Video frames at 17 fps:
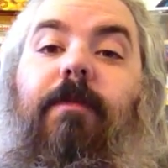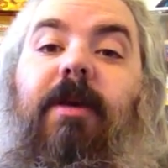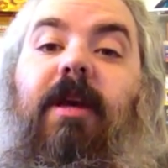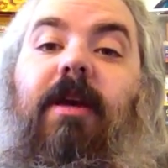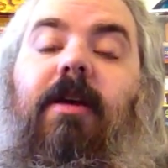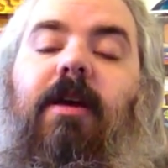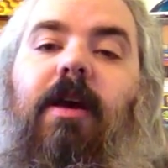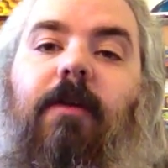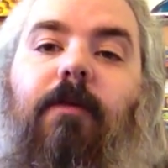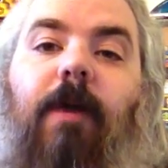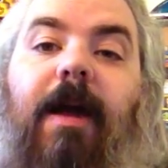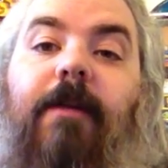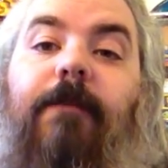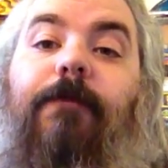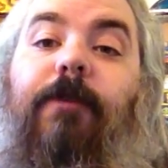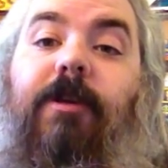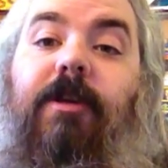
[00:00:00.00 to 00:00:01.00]
me, and
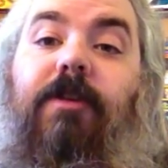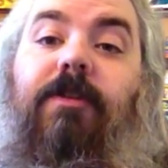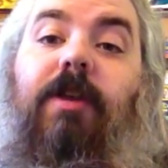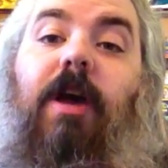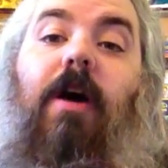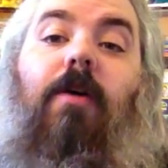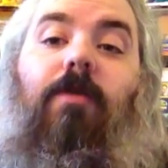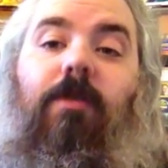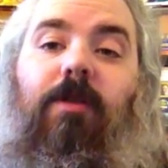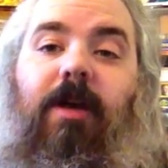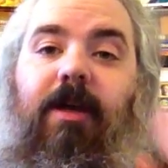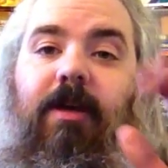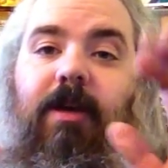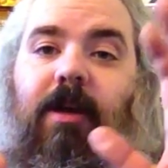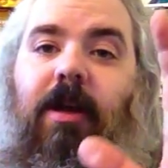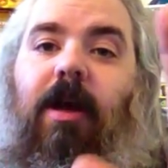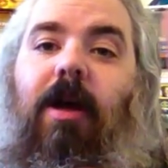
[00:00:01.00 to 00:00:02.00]
rightfully so.
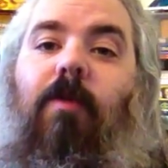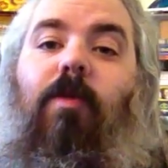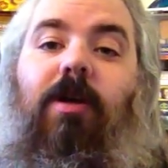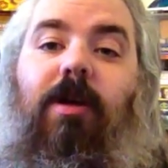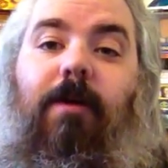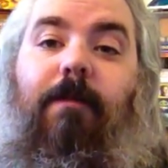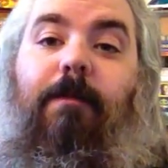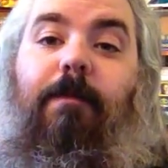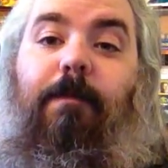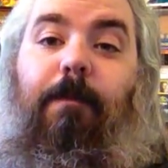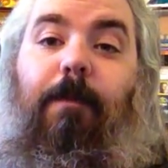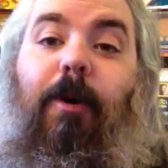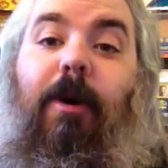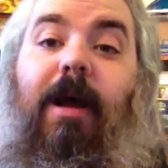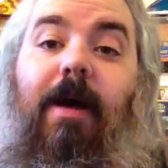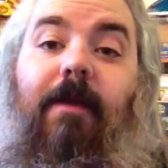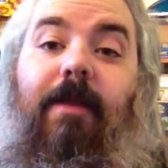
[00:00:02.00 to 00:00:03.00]
Like I want to
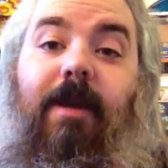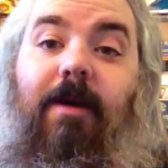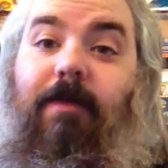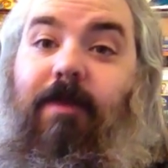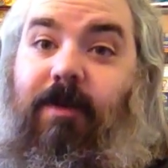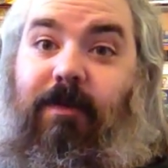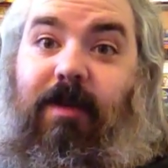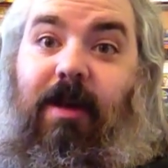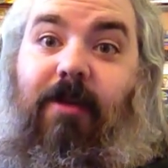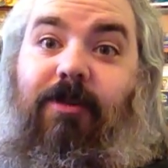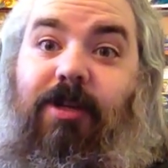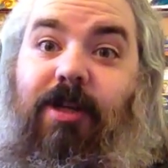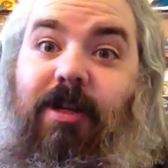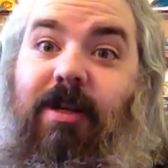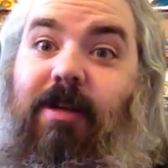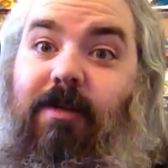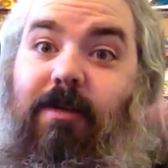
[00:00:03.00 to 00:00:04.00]
put out there, the sell
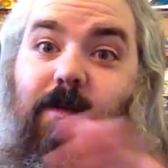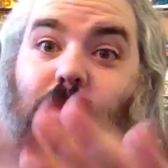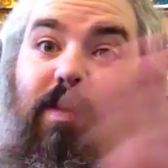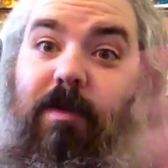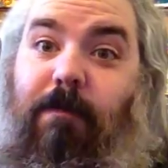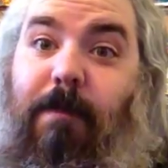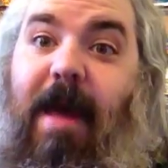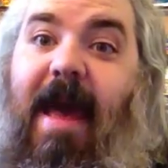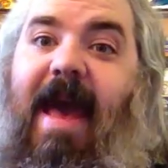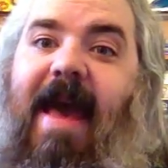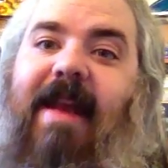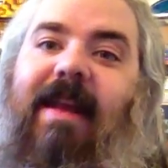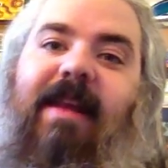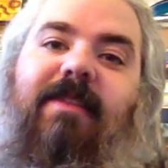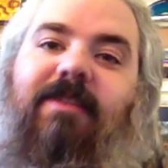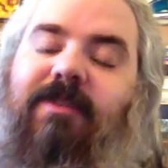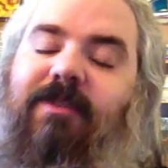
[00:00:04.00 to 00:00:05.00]
sheet was
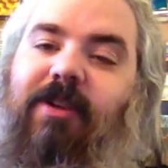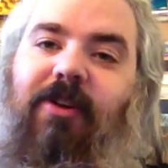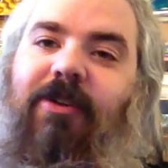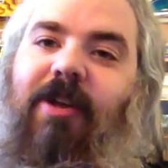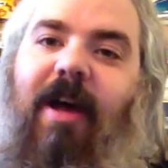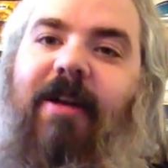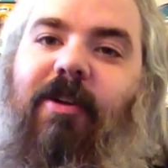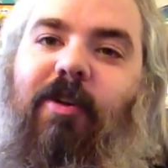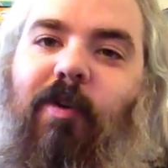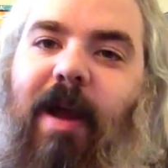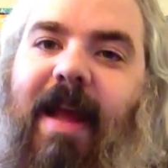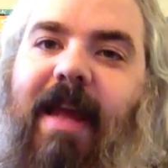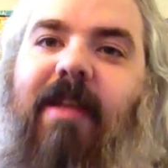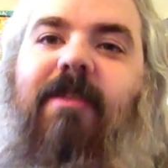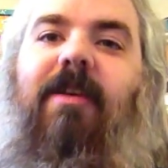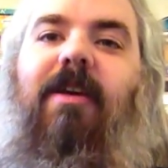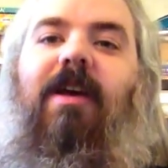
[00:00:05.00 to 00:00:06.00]
bad. It's still not
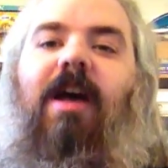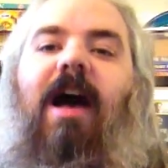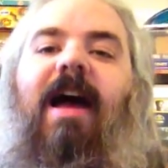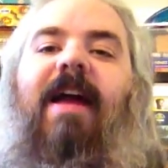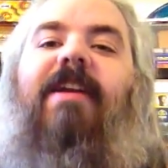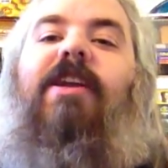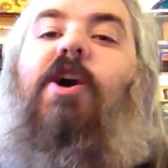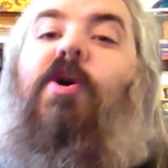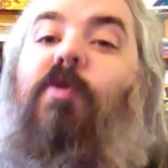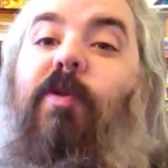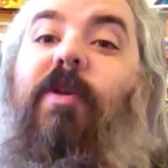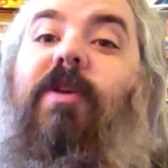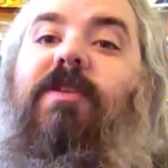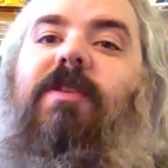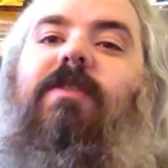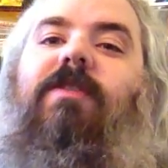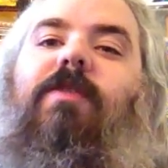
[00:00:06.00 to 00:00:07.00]
great. I know
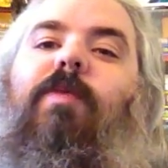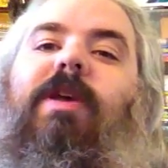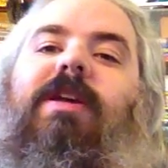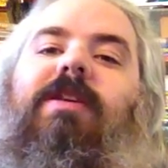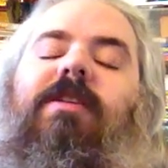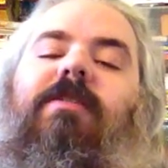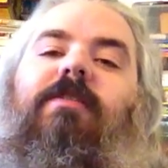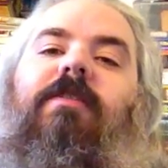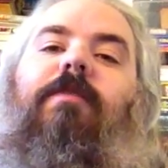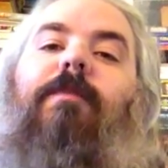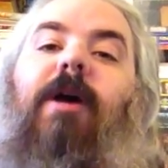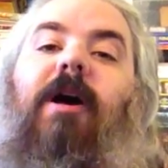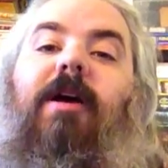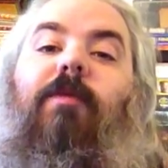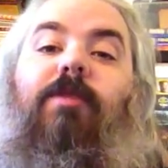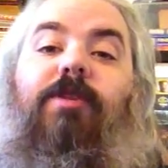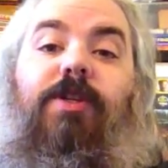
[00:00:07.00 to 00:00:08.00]
this is a weakness of
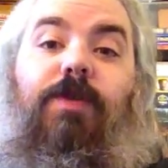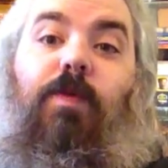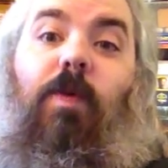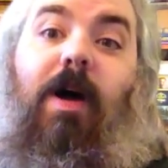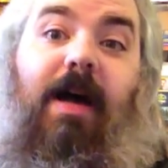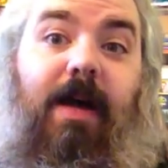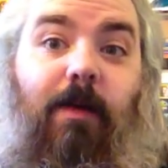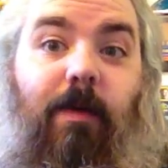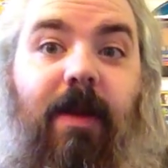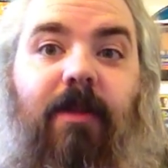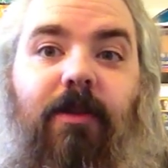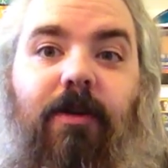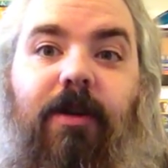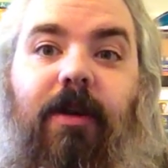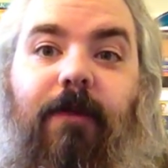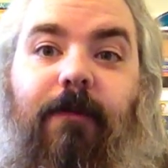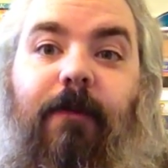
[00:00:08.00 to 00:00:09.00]
mine, which is why I went
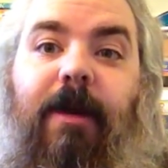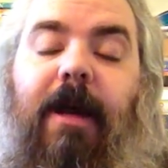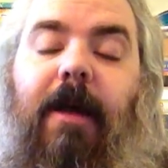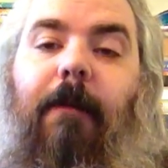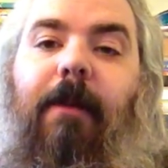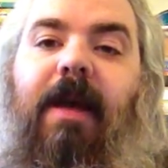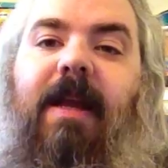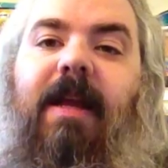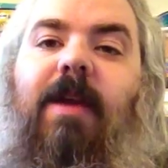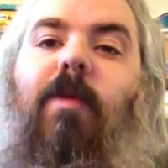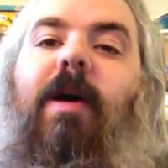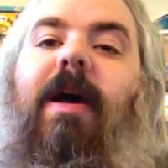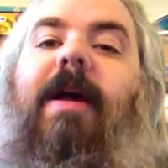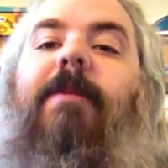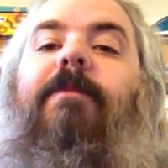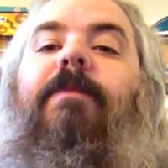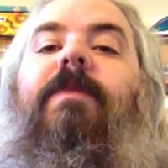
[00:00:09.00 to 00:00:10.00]
looking for help
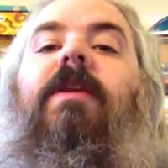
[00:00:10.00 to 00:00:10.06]
anyway.